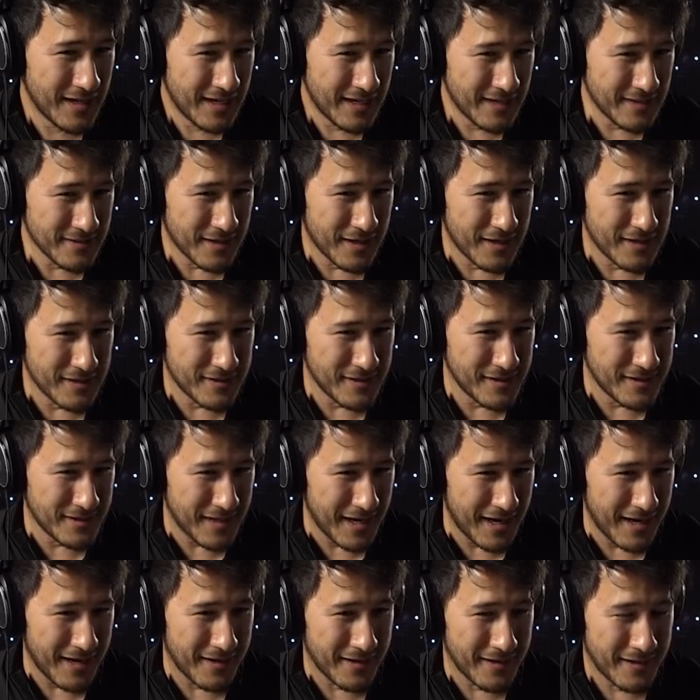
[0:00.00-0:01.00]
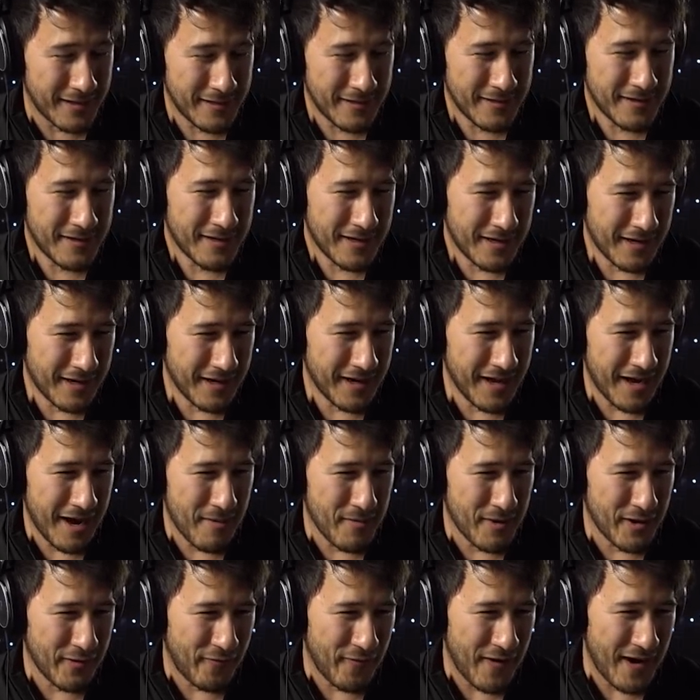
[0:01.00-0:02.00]
Alright, now I'm
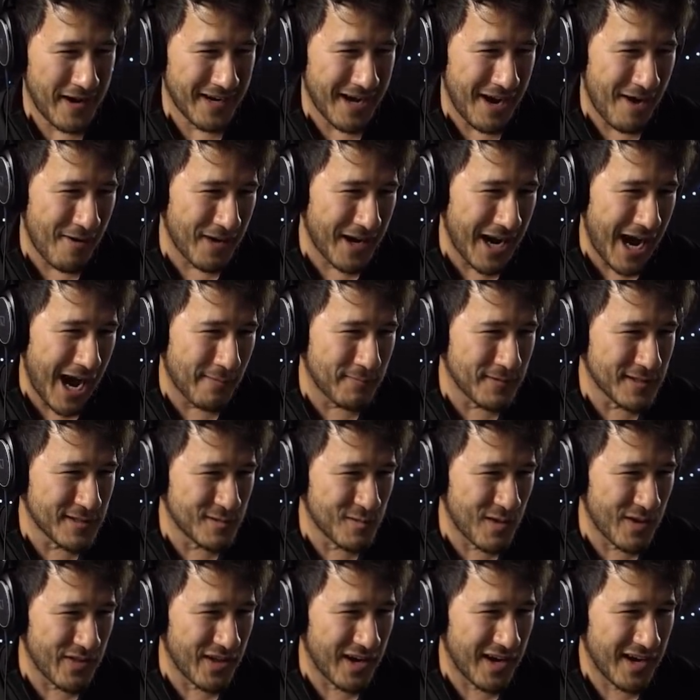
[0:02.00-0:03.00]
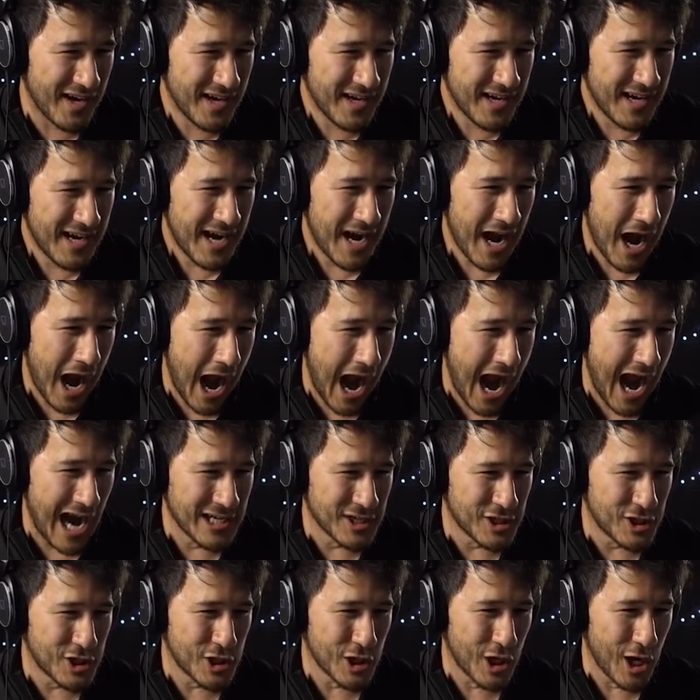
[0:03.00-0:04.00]
gonna find out what happens when the
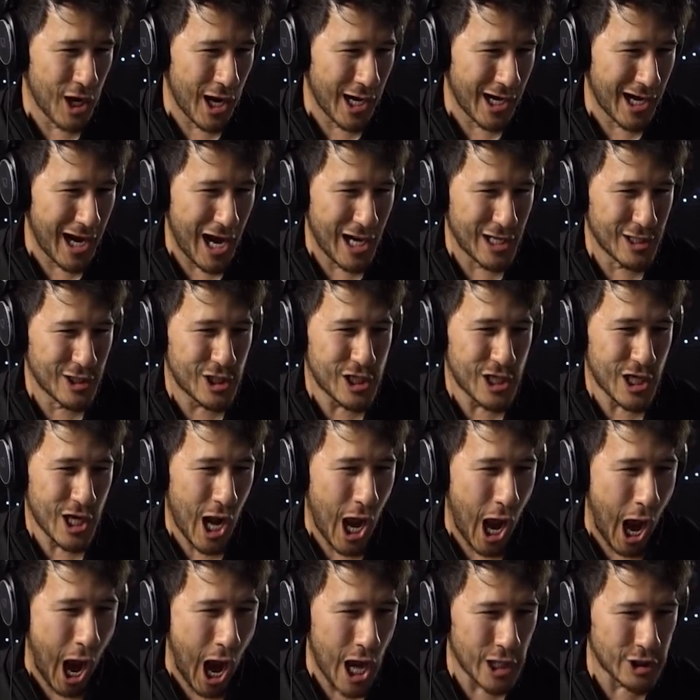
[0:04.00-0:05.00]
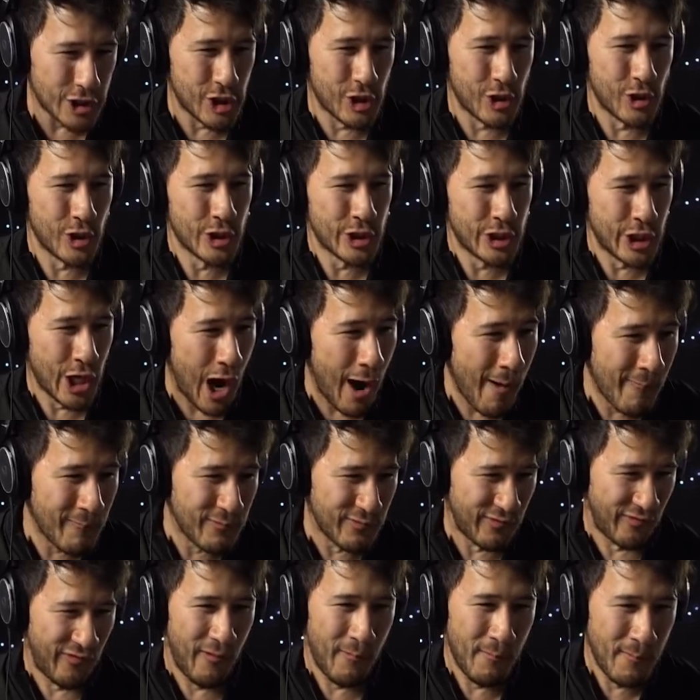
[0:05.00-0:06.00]
hash-slinging slasher
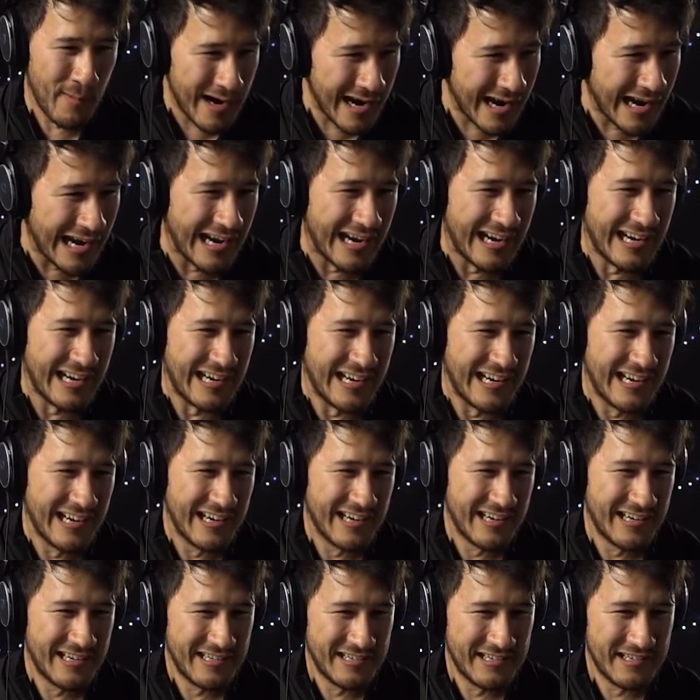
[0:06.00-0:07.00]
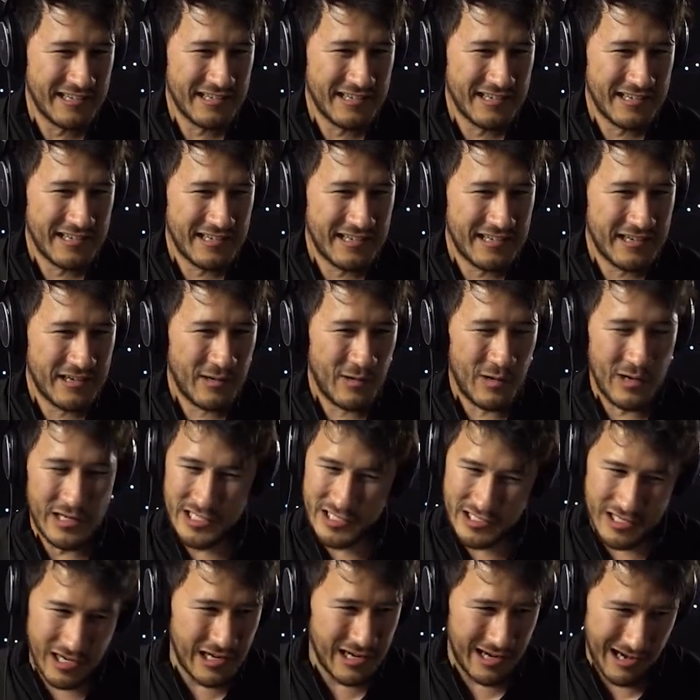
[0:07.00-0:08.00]
comes for me.
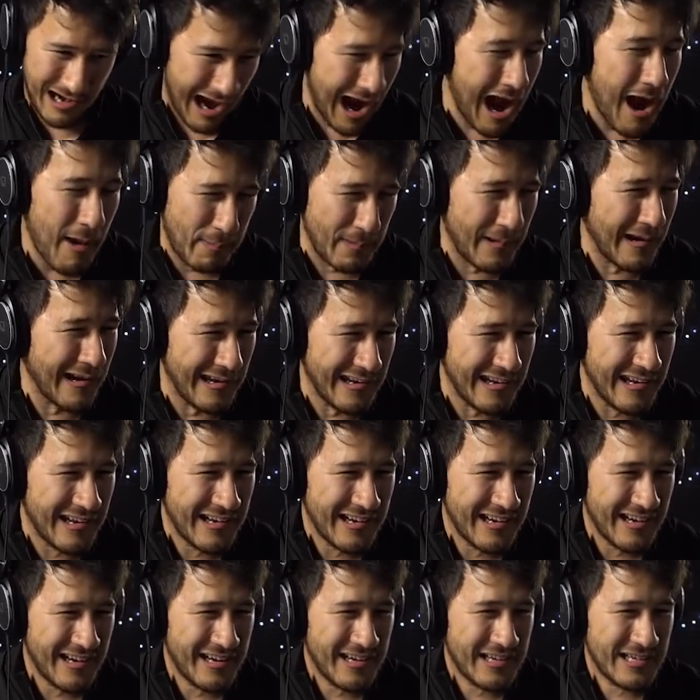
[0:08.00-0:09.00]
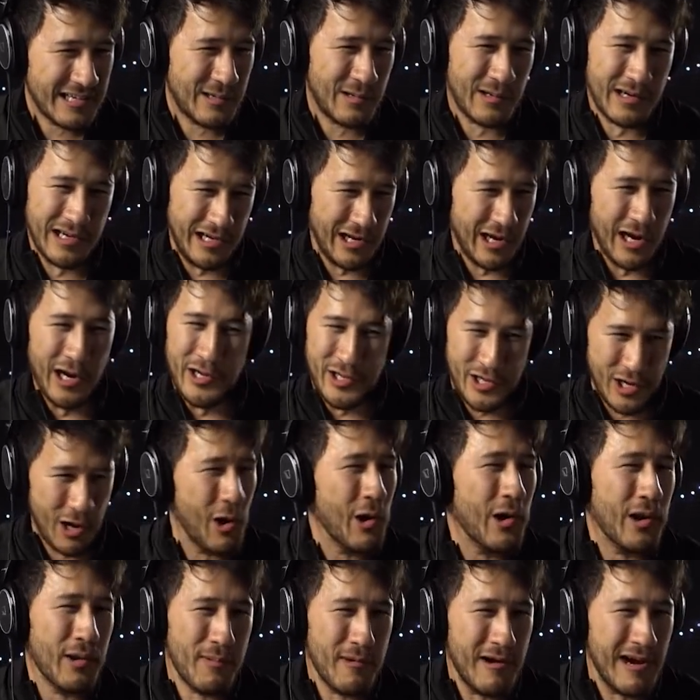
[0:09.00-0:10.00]
What's gonna happen? What are you gonna
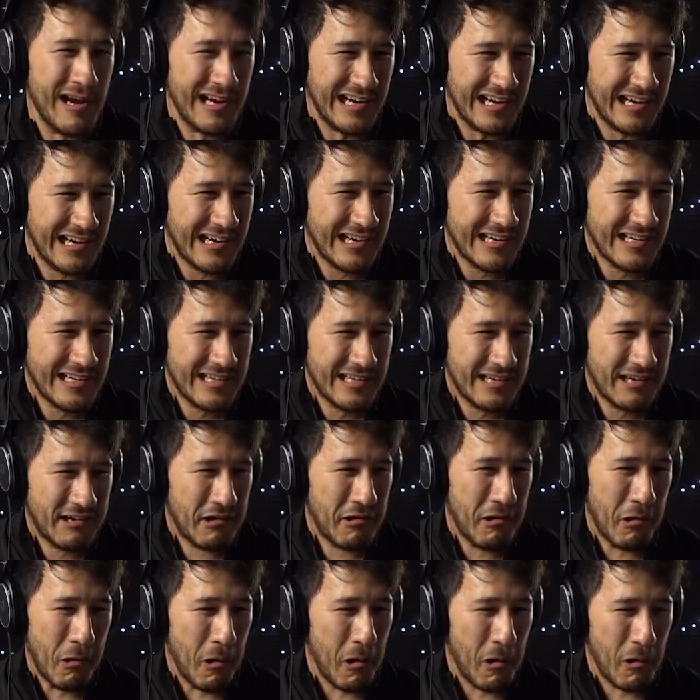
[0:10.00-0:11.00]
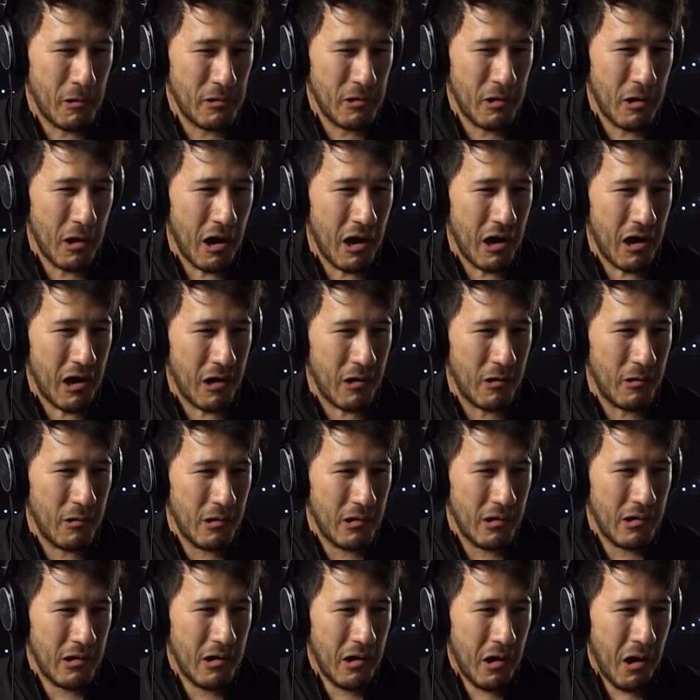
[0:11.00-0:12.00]
do to me? Oh no!
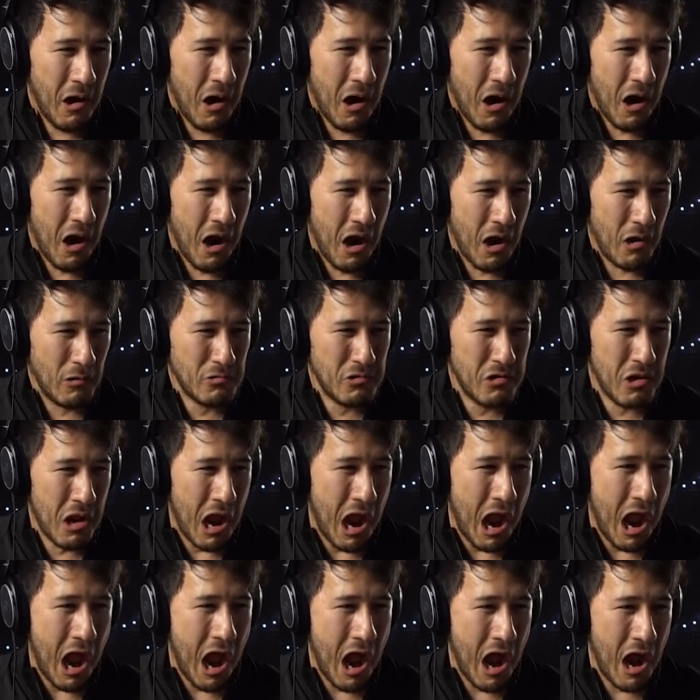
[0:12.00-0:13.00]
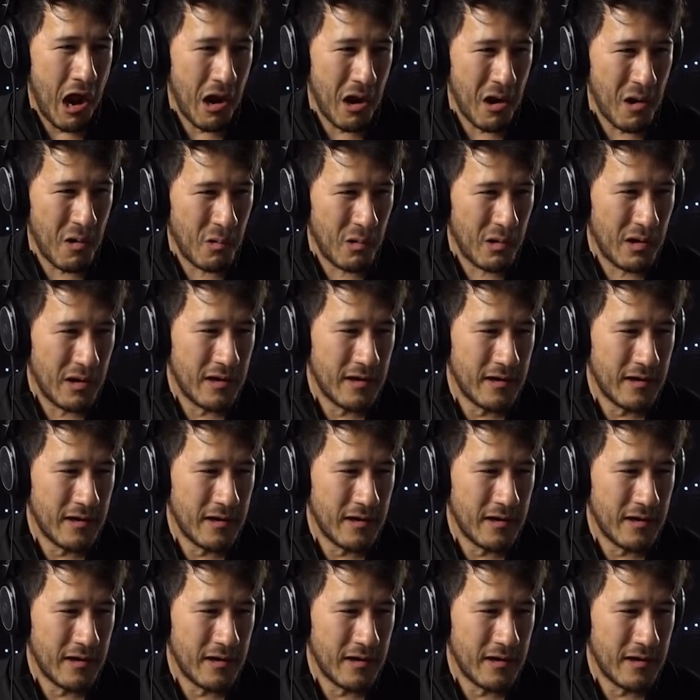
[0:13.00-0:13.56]
Oh no!